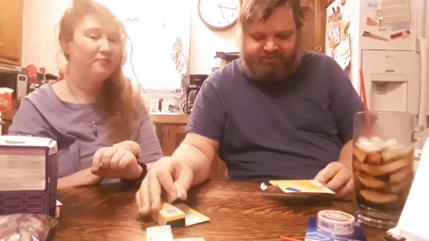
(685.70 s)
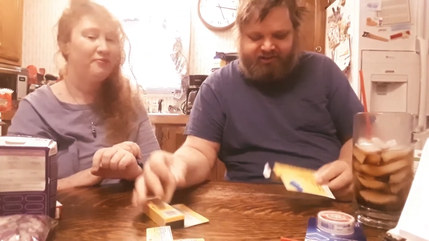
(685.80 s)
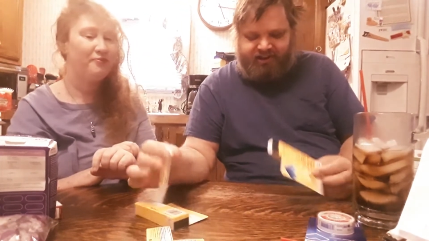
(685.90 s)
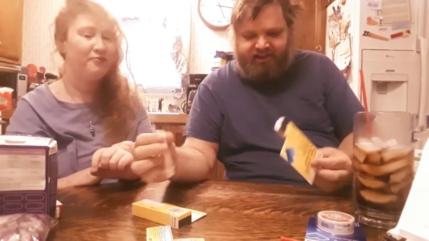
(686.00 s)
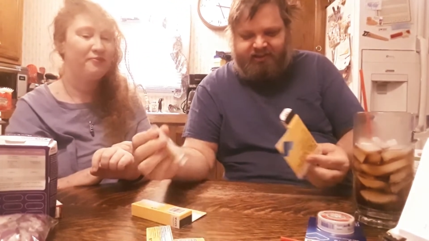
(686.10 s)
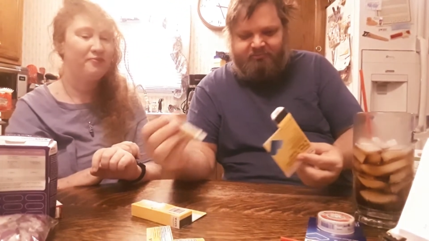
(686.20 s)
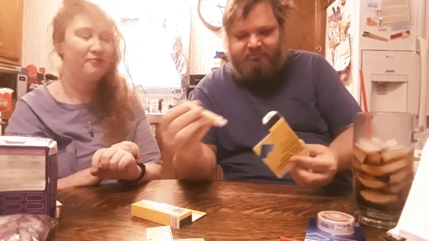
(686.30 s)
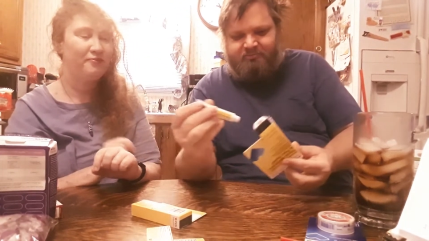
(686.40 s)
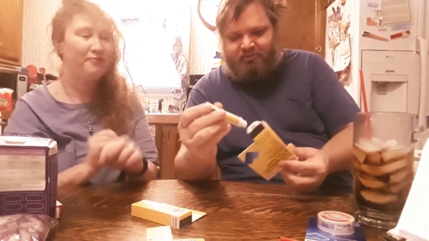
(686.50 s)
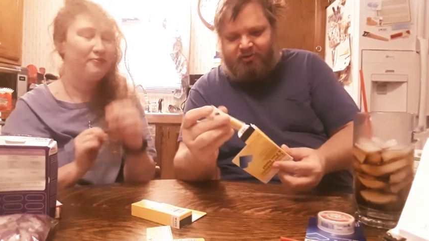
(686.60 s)

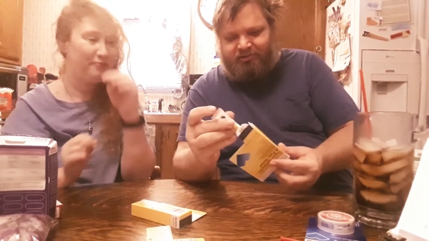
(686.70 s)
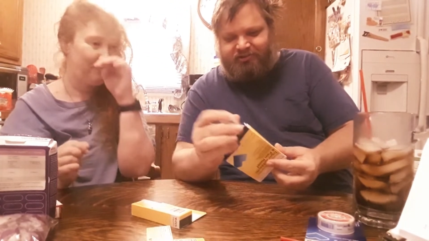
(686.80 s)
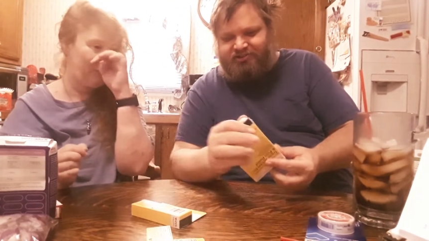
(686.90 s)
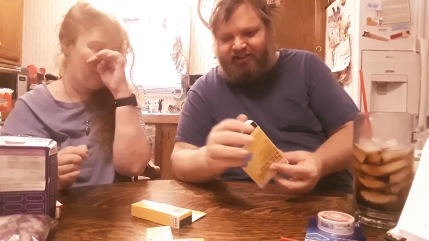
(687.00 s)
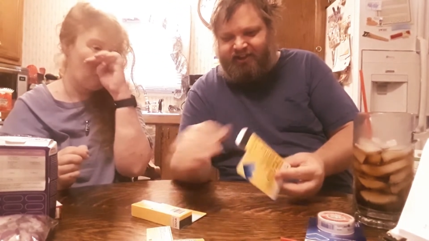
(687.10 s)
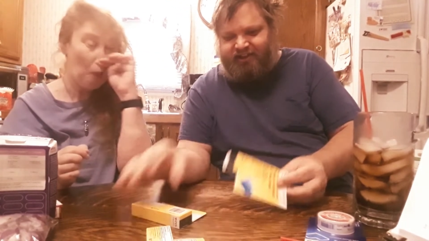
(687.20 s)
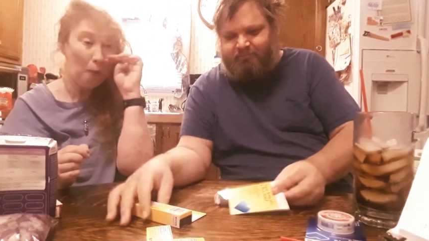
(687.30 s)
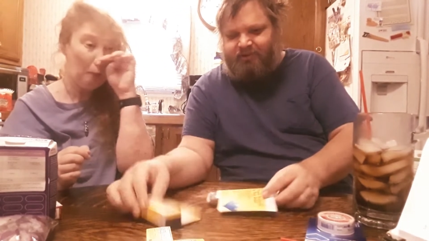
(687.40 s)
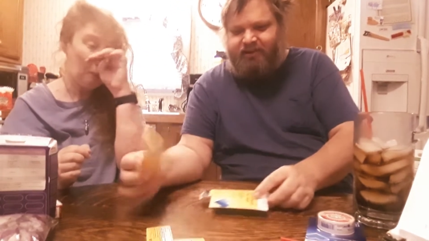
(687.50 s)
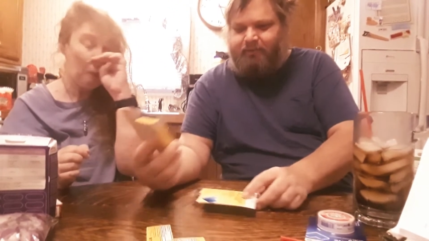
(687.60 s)
Speaker 1: same, more the
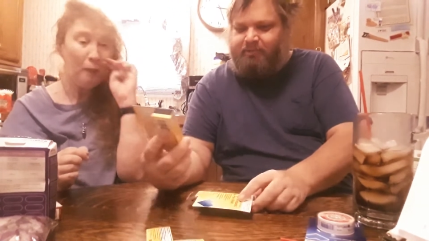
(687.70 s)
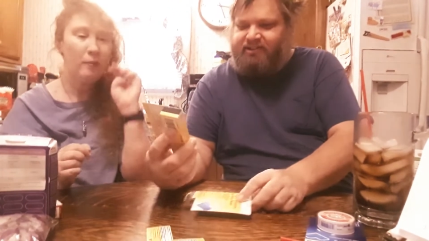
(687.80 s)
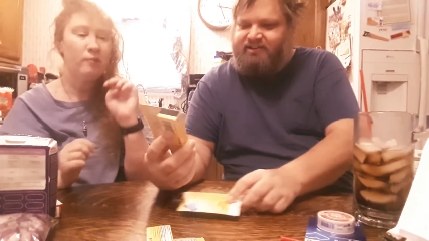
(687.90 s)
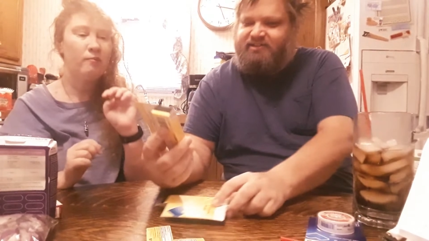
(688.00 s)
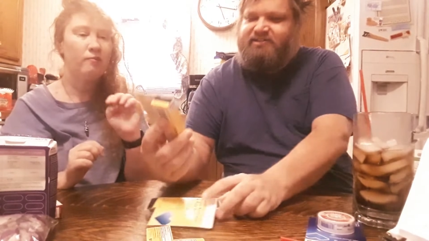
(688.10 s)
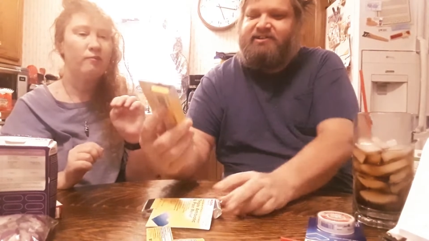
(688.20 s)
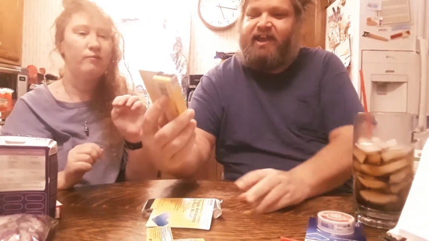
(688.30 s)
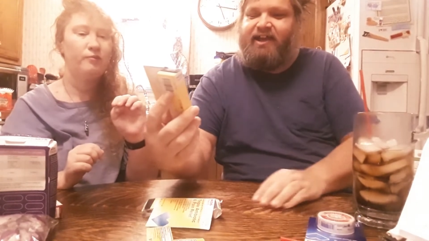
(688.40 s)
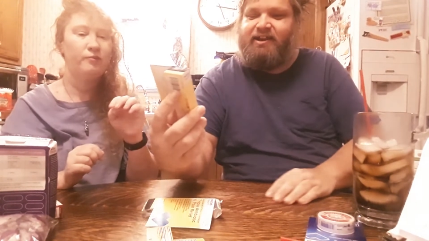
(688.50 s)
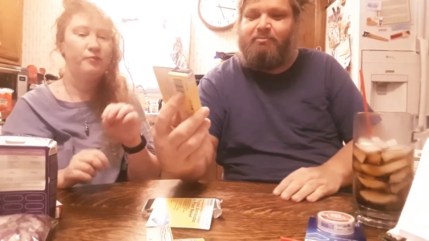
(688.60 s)
same, but this is
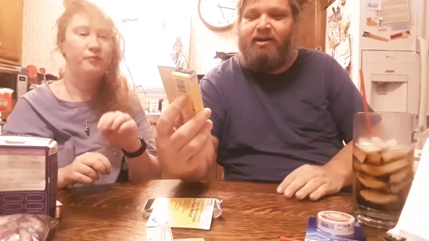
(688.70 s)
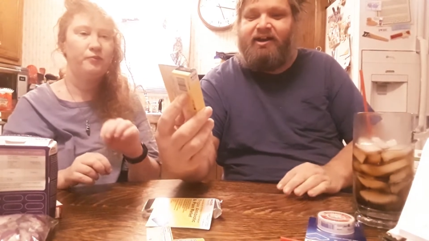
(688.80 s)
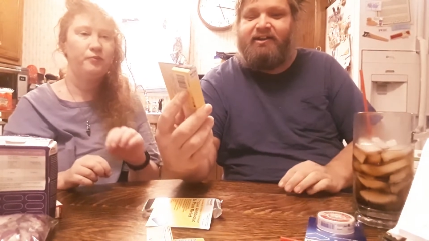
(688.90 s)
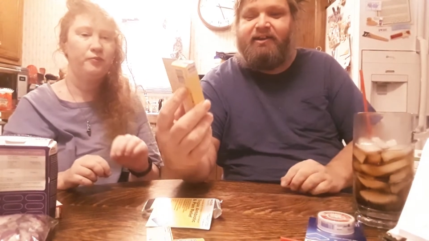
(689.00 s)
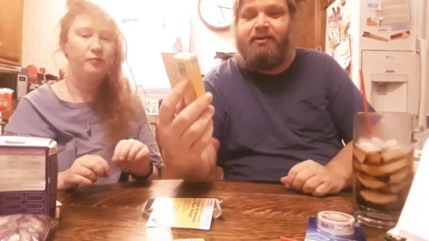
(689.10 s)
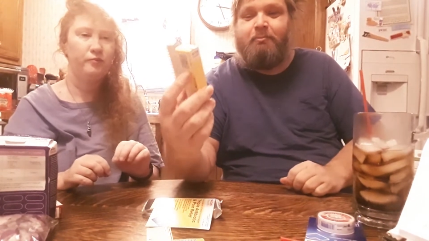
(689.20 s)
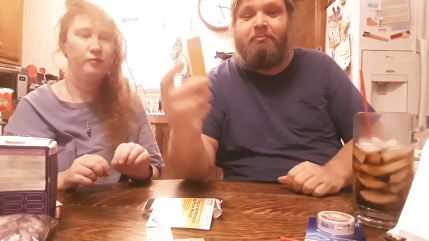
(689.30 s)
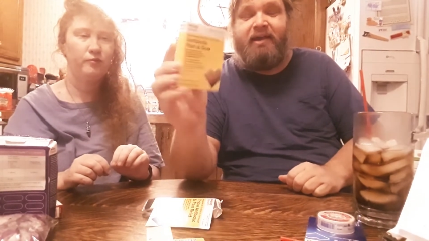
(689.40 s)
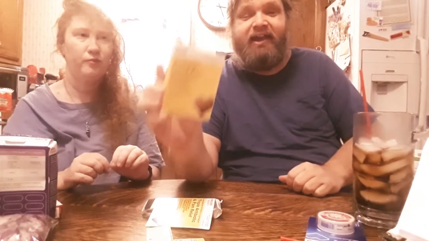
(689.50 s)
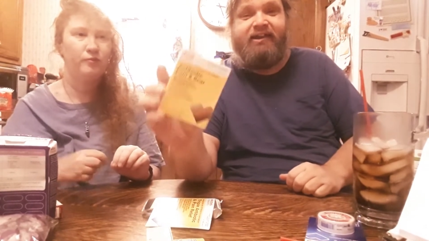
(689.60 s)
antibiotic
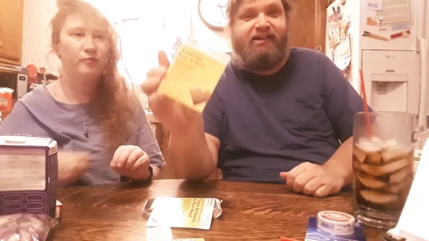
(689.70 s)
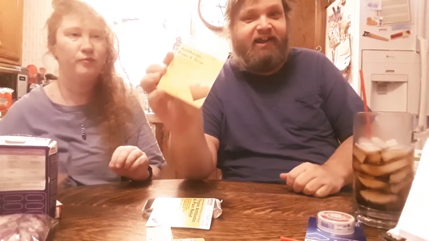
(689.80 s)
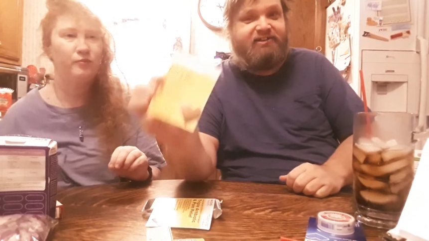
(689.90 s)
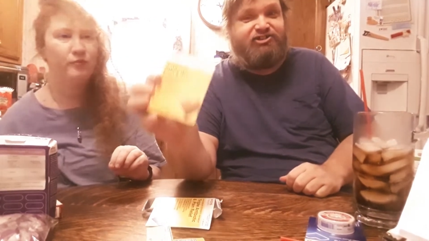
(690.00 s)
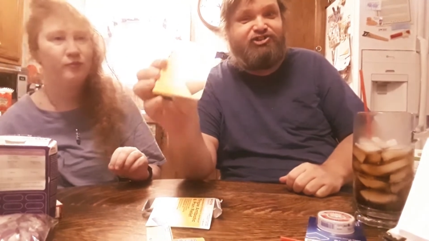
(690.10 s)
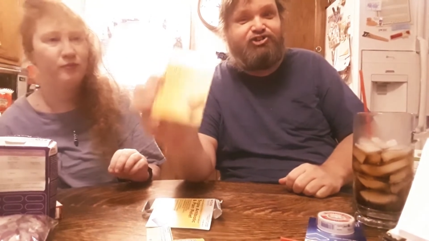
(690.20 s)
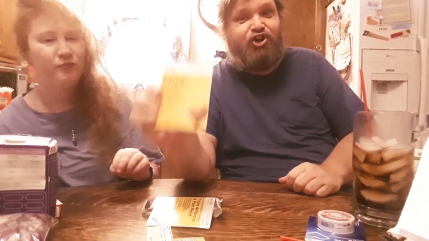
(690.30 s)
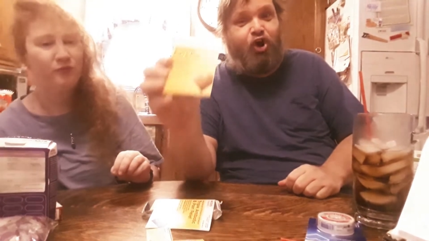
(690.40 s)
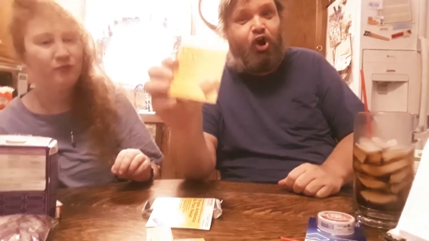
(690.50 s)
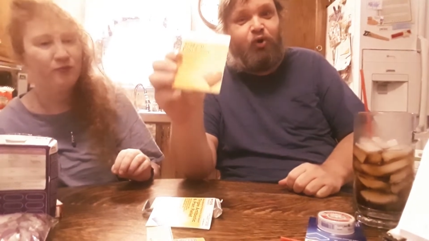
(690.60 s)
pain and
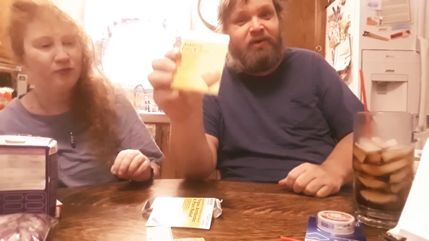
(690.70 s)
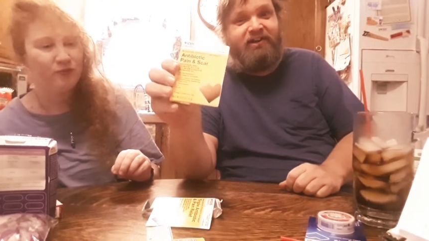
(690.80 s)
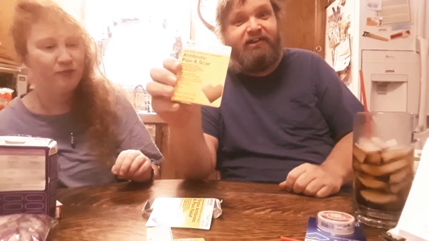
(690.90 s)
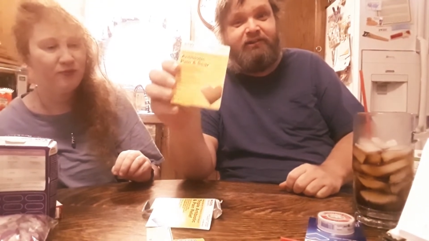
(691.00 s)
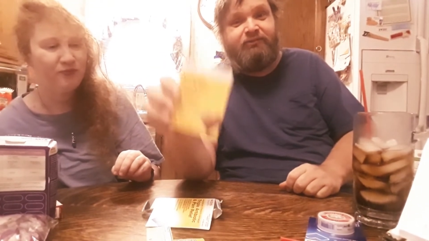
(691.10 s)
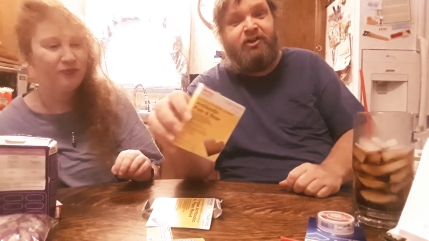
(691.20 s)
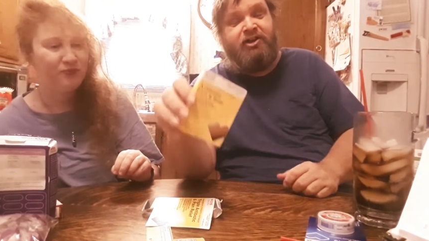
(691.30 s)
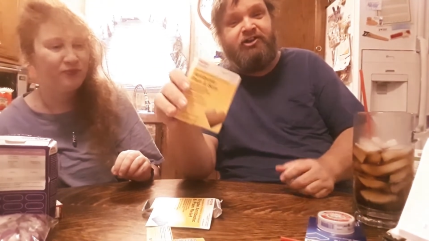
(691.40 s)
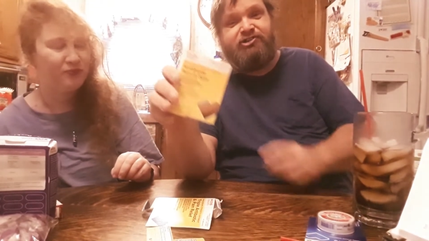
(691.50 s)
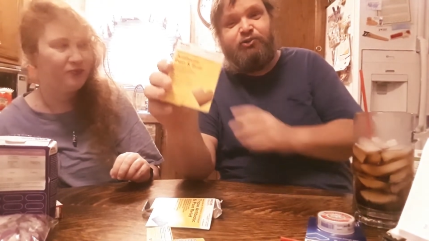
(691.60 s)
scar relief.
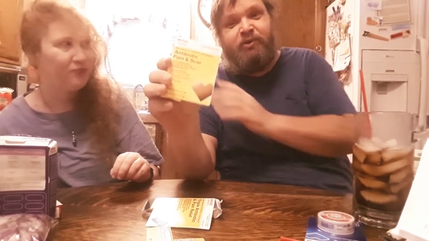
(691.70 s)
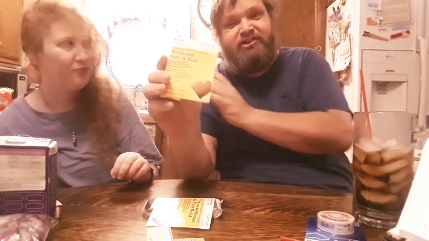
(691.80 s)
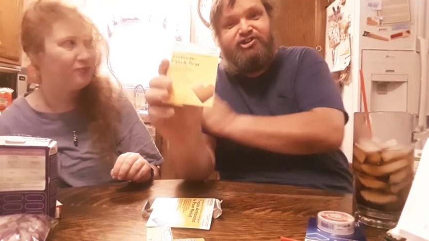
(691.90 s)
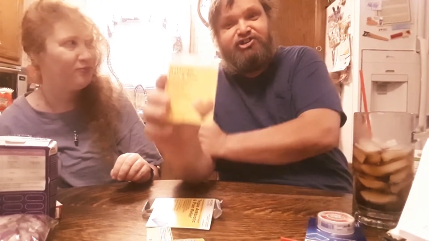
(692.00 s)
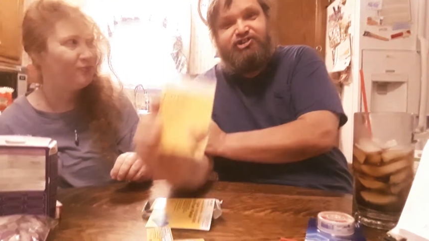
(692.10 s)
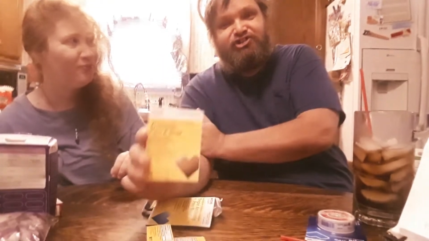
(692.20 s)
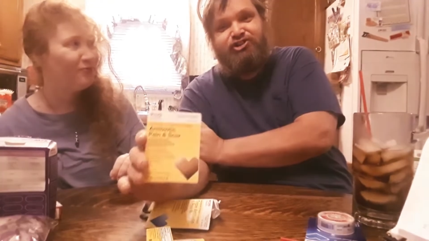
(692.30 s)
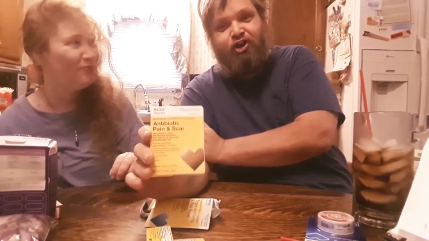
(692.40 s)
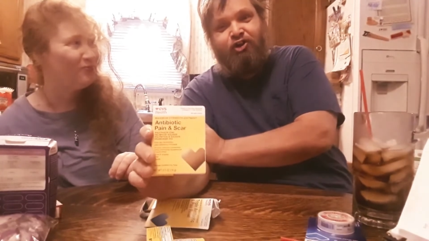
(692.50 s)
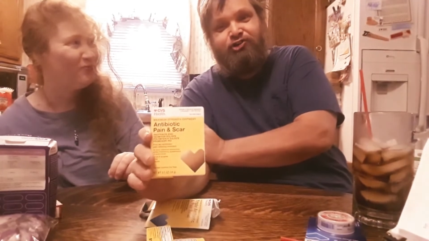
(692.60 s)
So when she
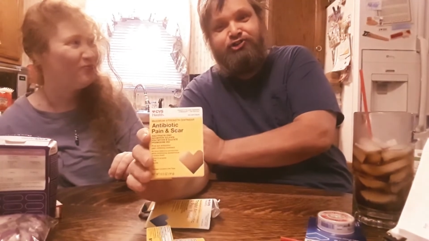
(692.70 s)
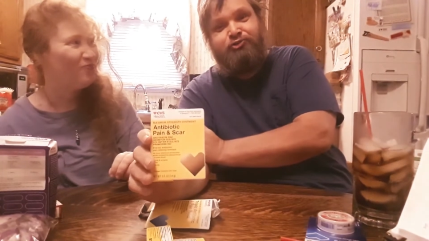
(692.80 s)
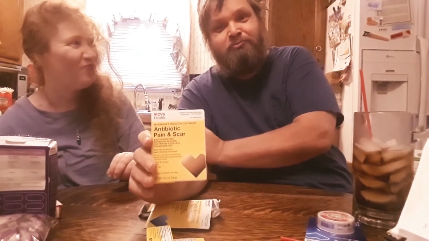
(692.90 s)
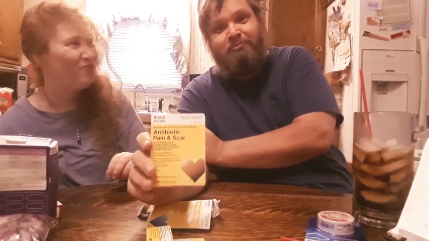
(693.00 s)
scars you